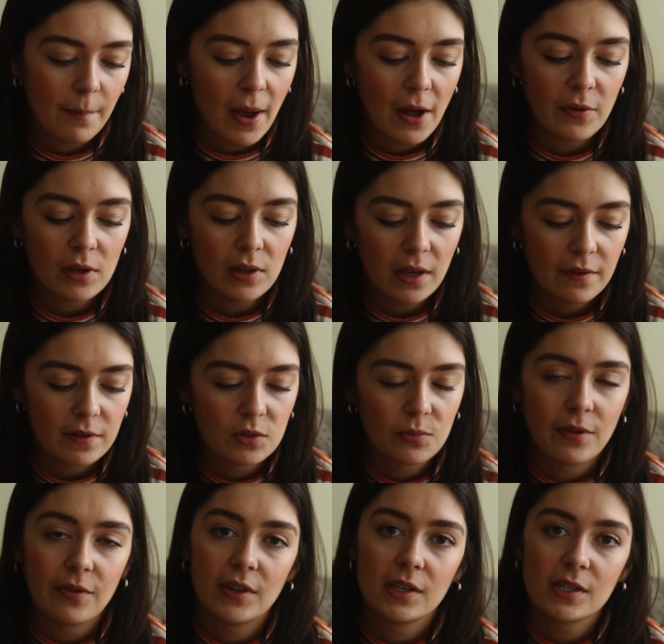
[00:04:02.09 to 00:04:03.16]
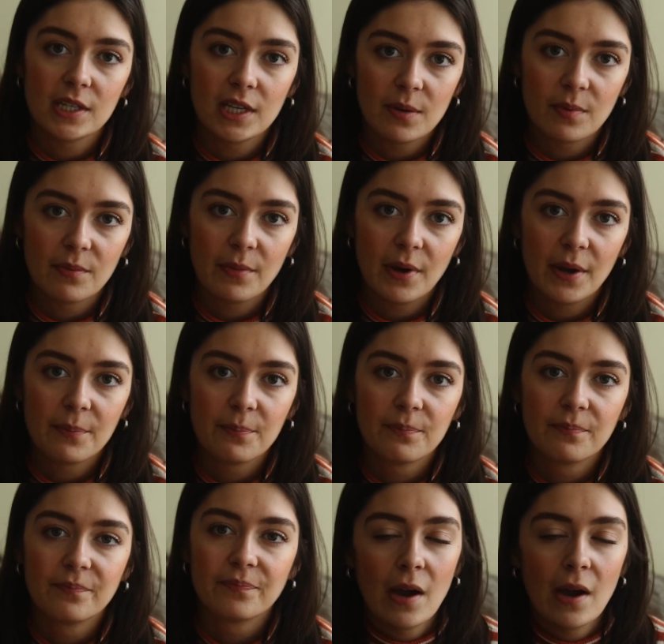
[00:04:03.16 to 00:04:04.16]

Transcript: battery life is one thing to keep in mind.